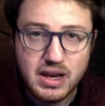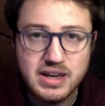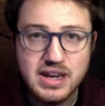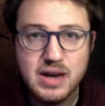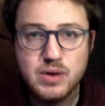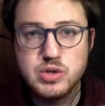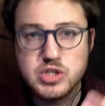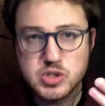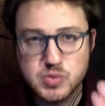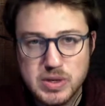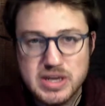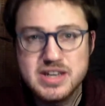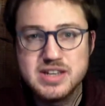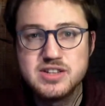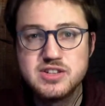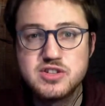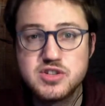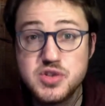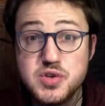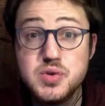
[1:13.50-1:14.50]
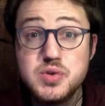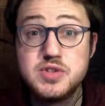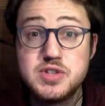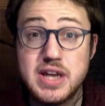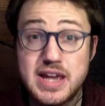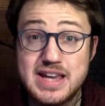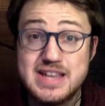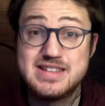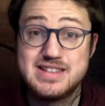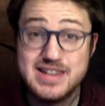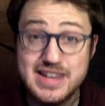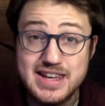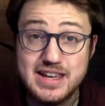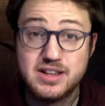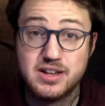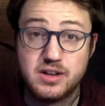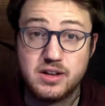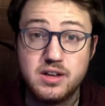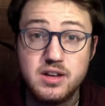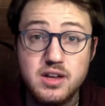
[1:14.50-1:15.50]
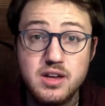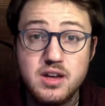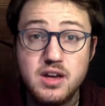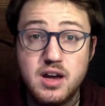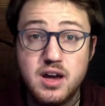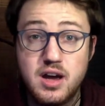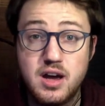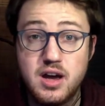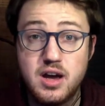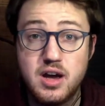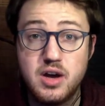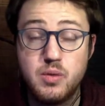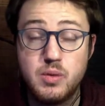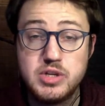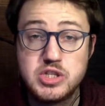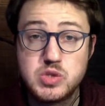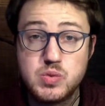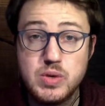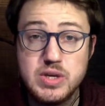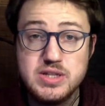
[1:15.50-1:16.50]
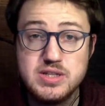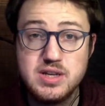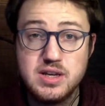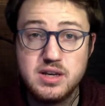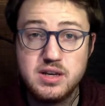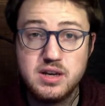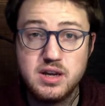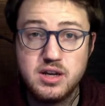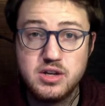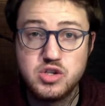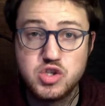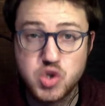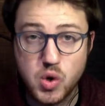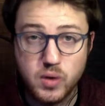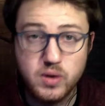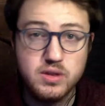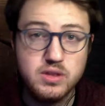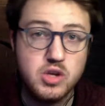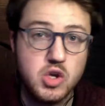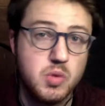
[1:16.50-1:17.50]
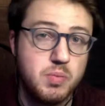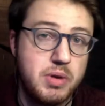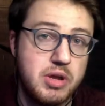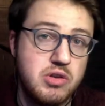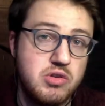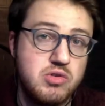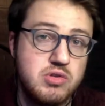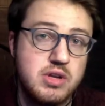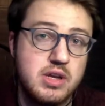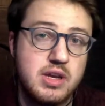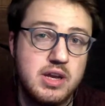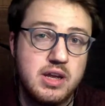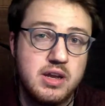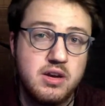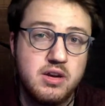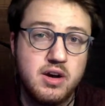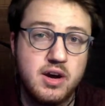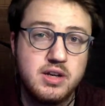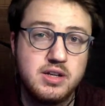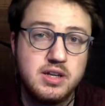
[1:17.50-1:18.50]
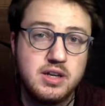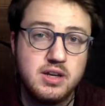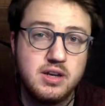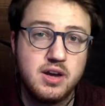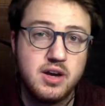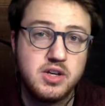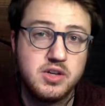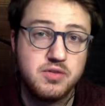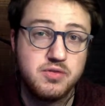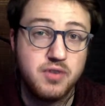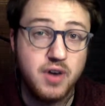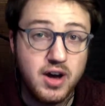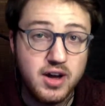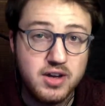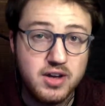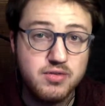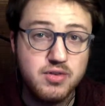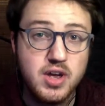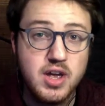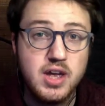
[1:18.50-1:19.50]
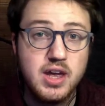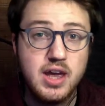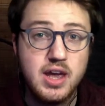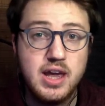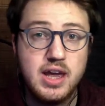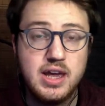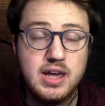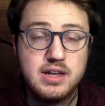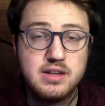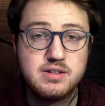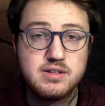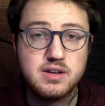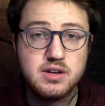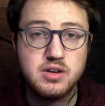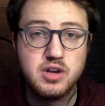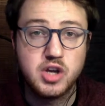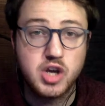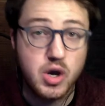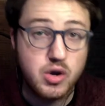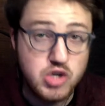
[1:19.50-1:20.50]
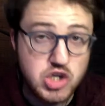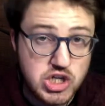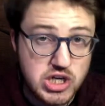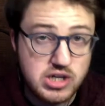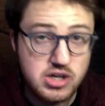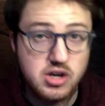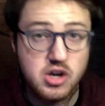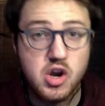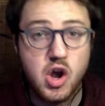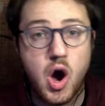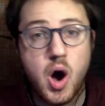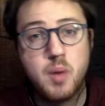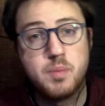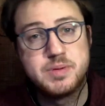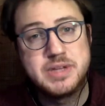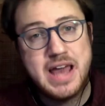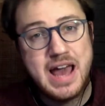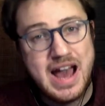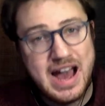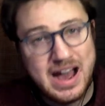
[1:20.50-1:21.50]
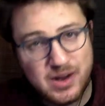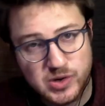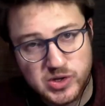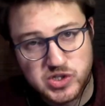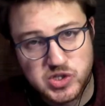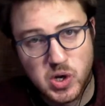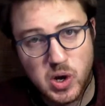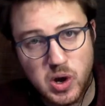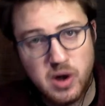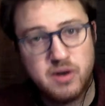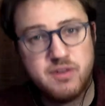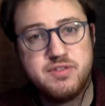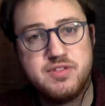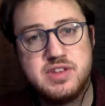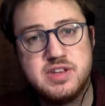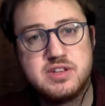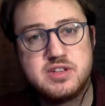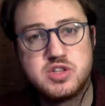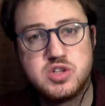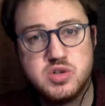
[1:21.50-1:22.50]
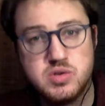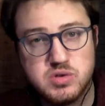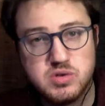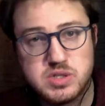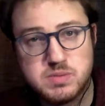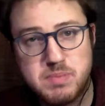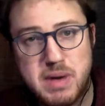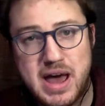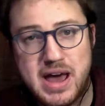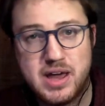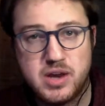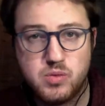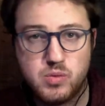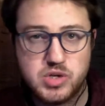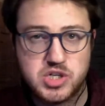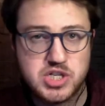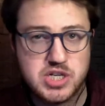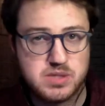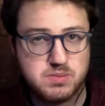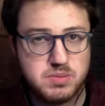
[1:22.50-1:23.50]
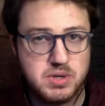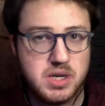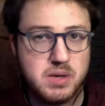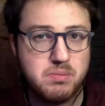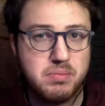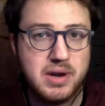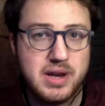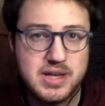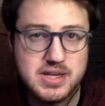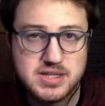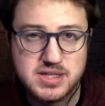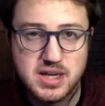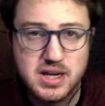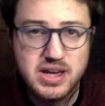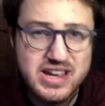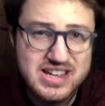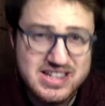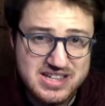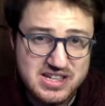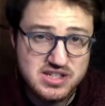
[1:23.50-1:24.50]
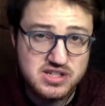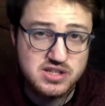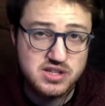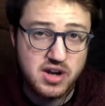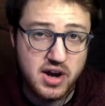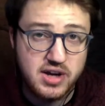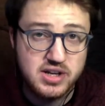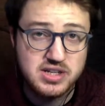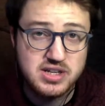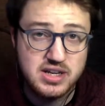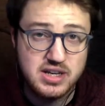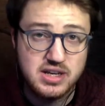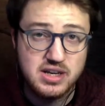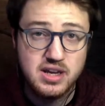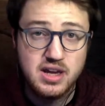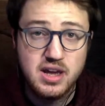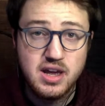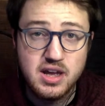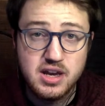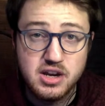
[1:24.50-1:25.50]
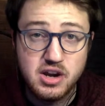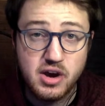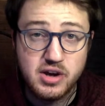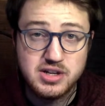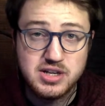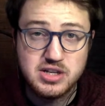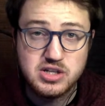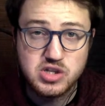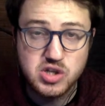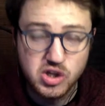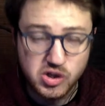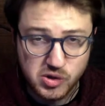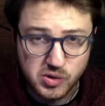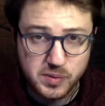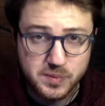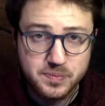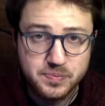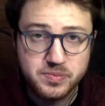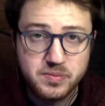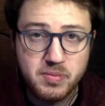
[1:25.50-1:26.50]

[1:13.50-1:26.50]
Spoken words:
Now in Sweden, snus is legal. When Sweden joined the European Union in 1995, it negotiated an opt-out of the snus ban, which has been in place since 1992.